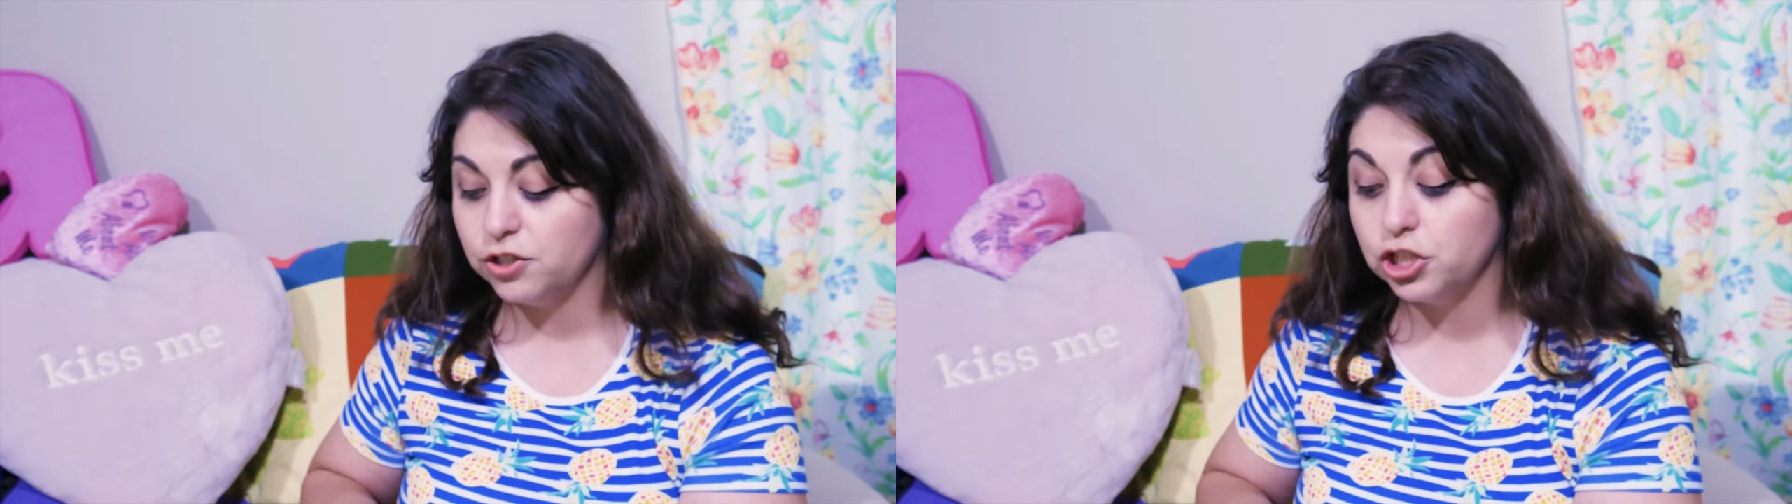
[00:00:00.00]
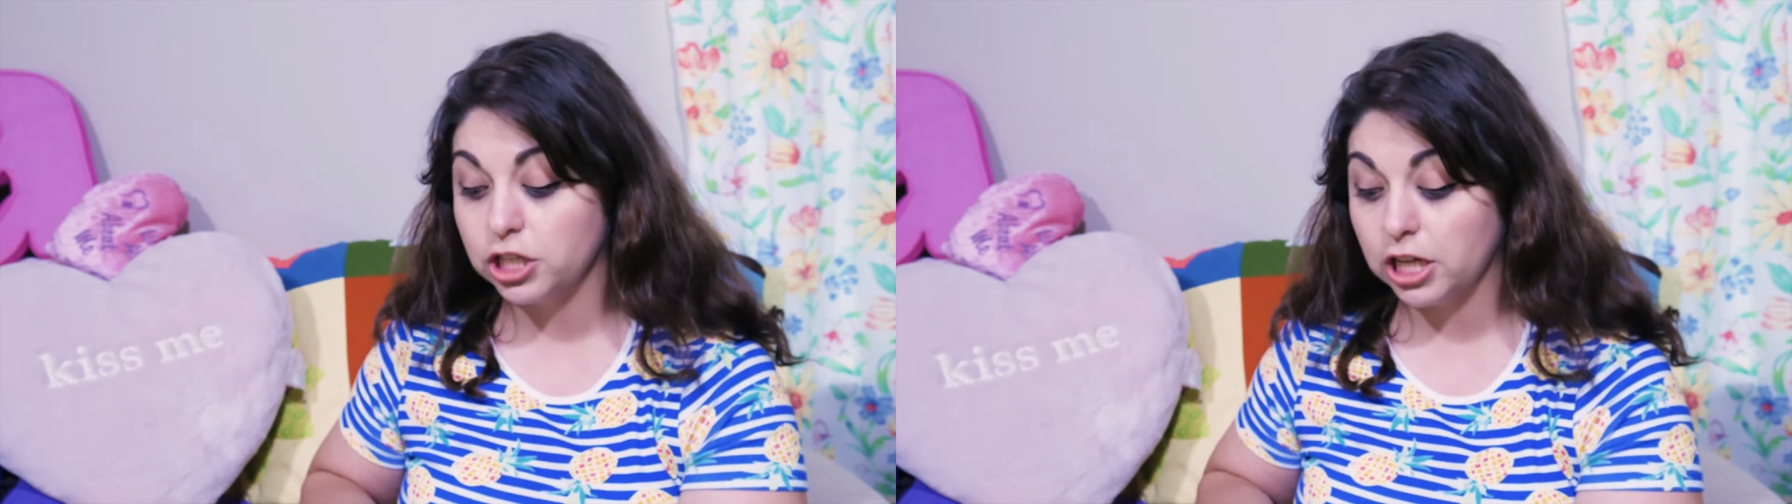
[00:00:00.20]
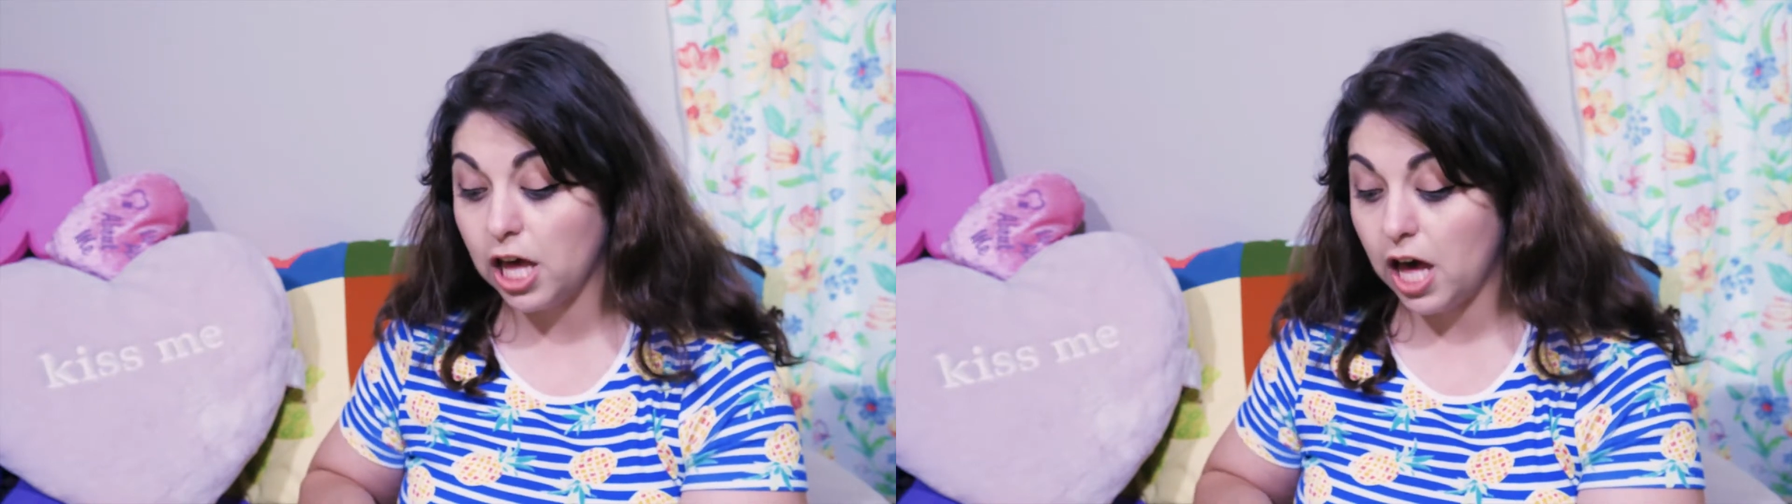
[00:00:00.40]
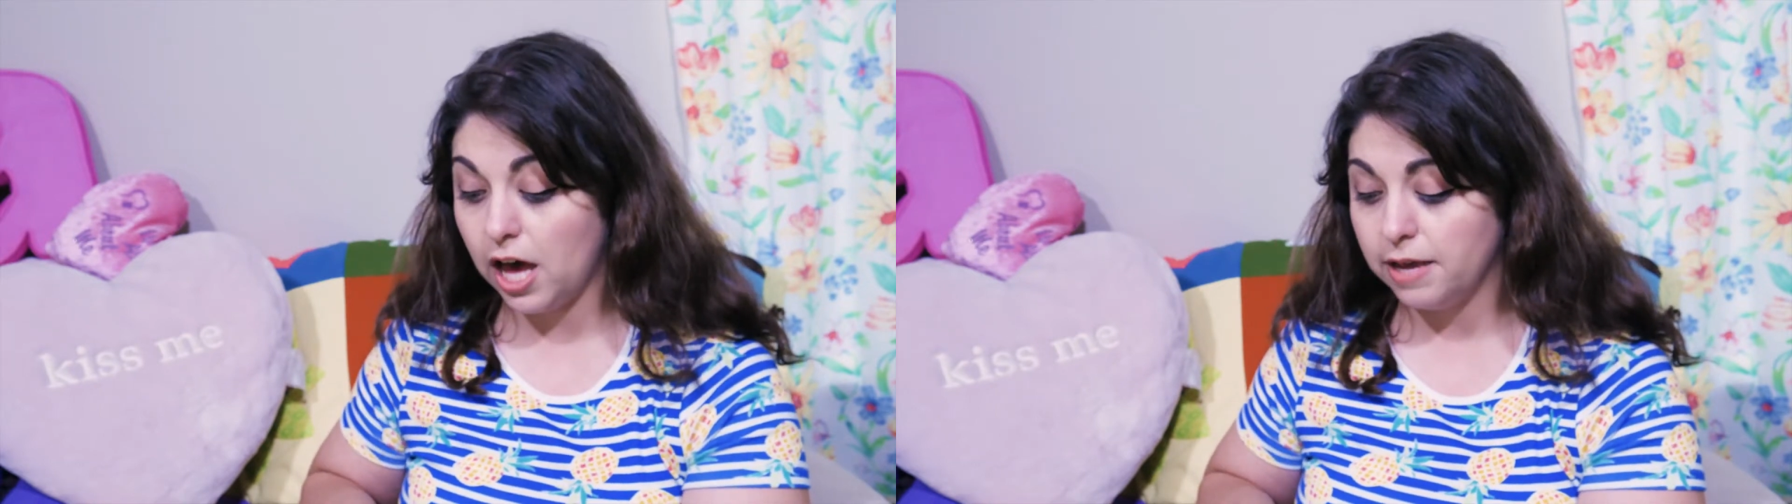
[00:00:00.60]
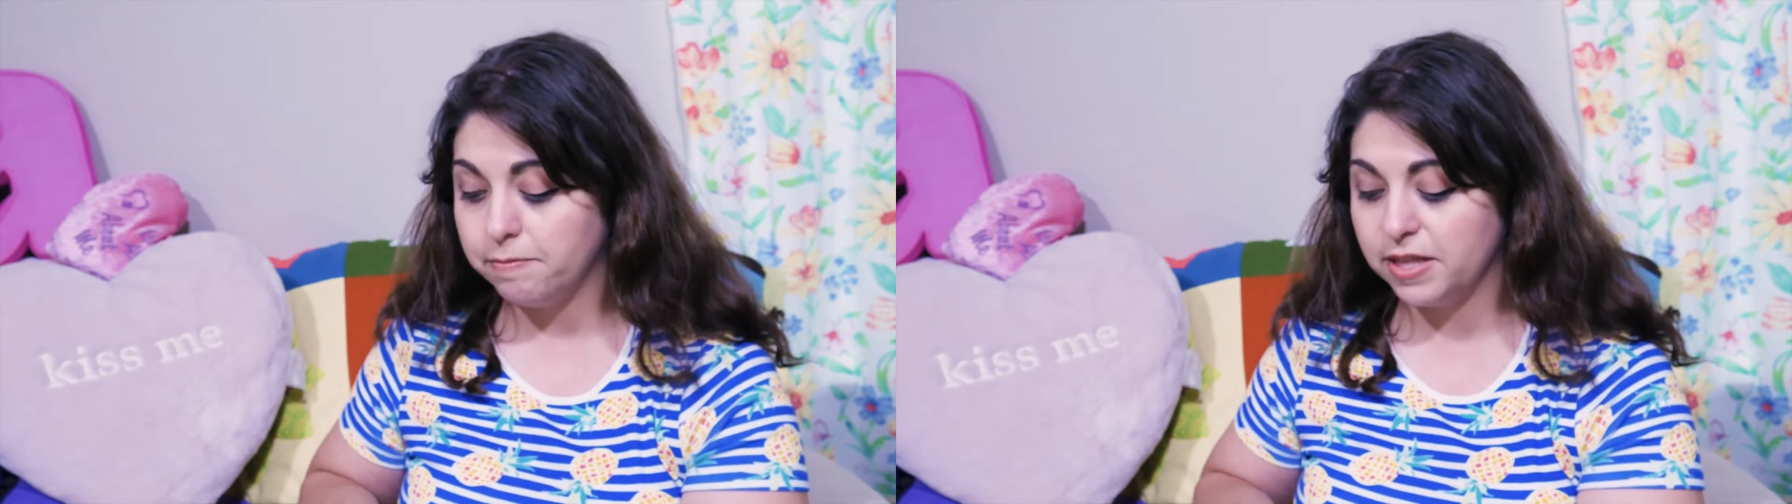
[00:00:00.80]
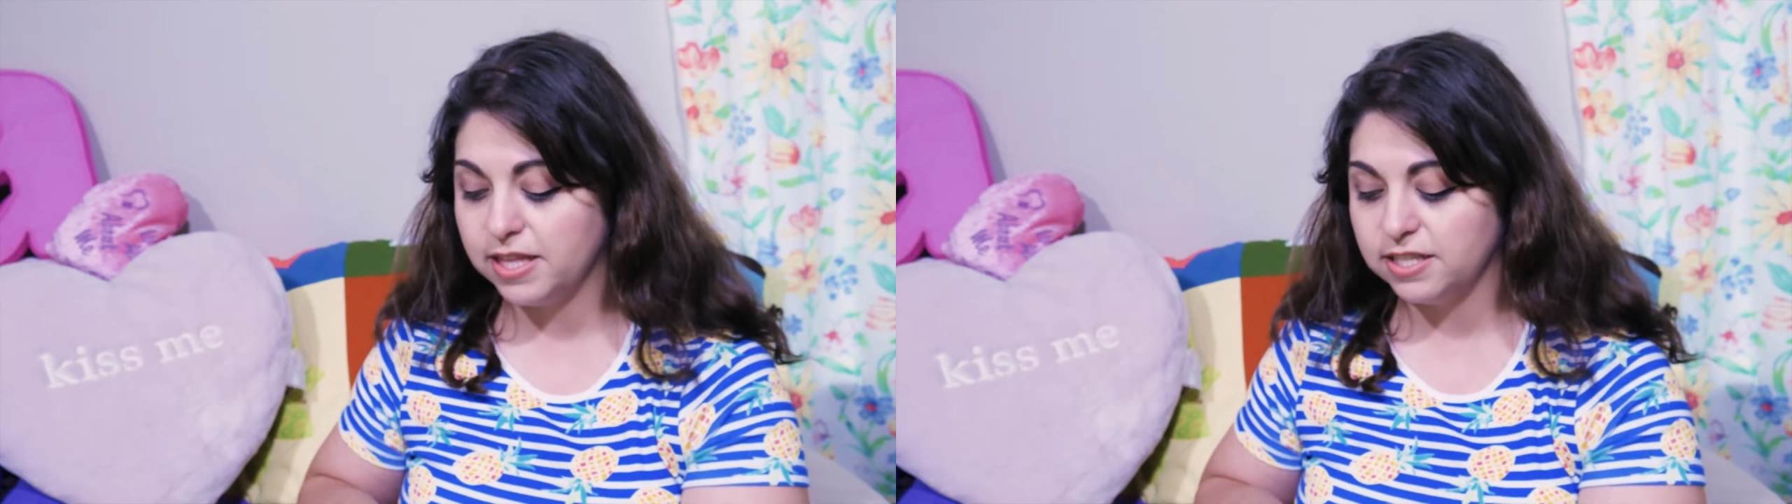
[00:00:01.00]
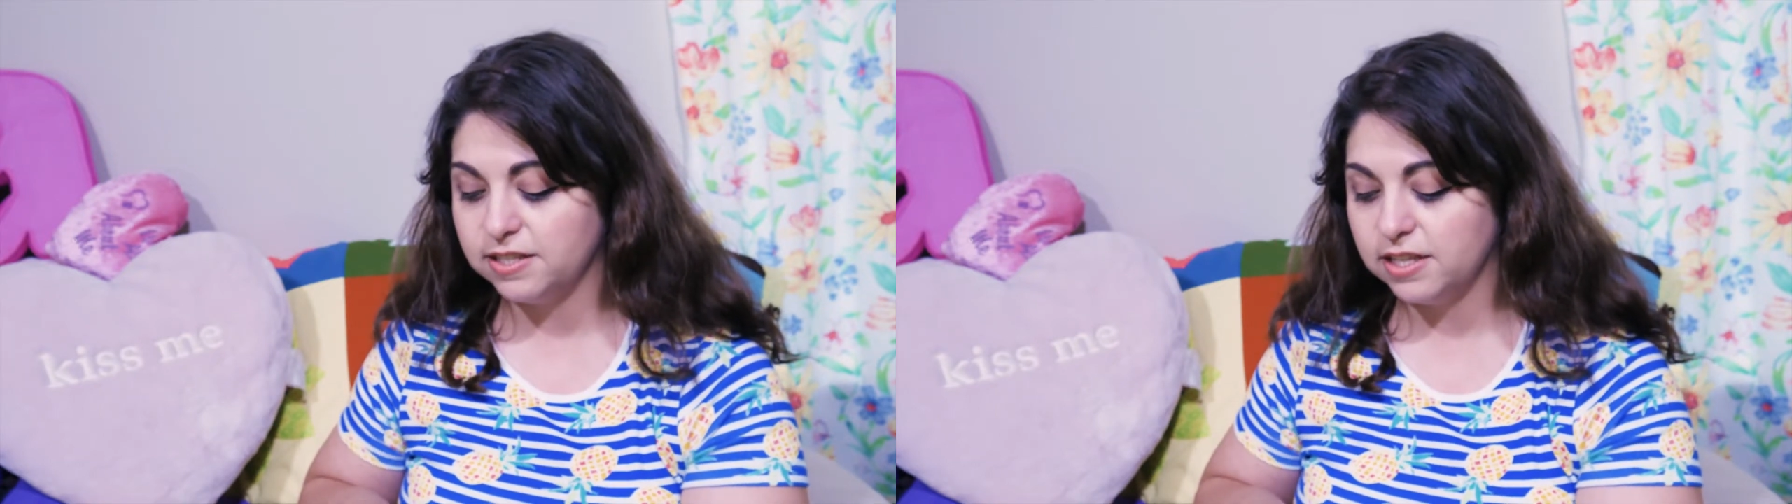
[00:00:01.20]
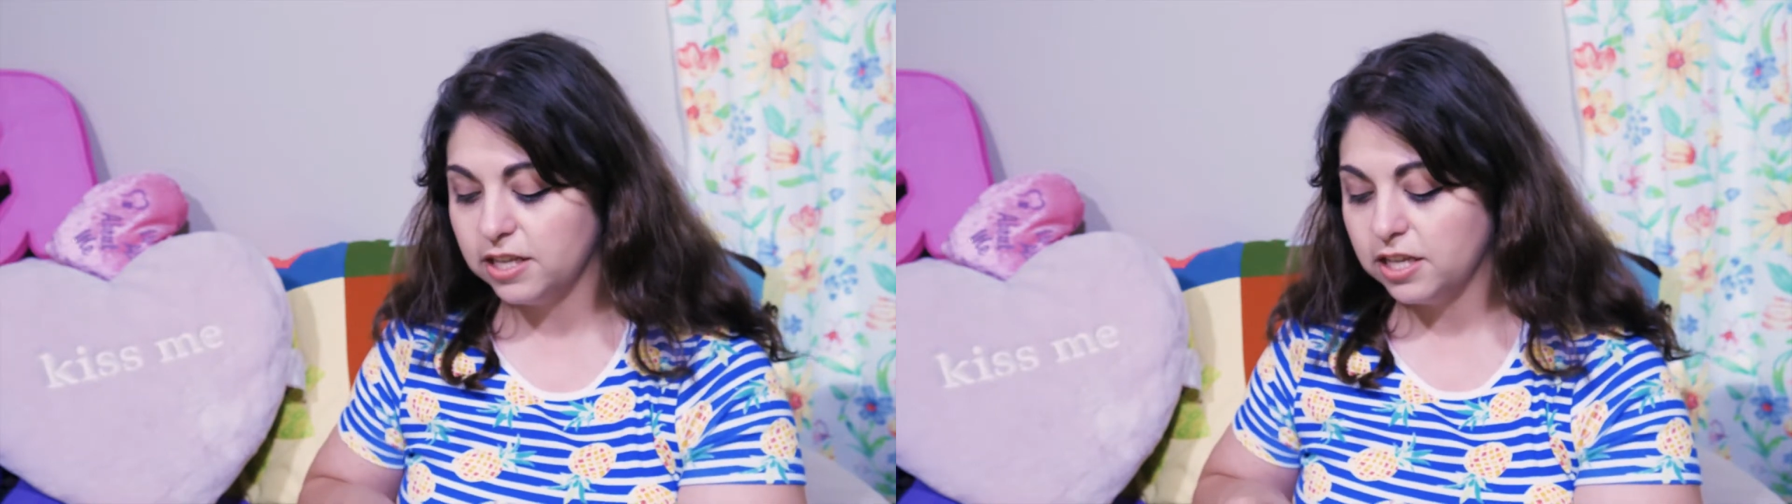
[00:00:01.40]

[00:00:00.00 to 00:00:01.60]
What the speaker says: July, but this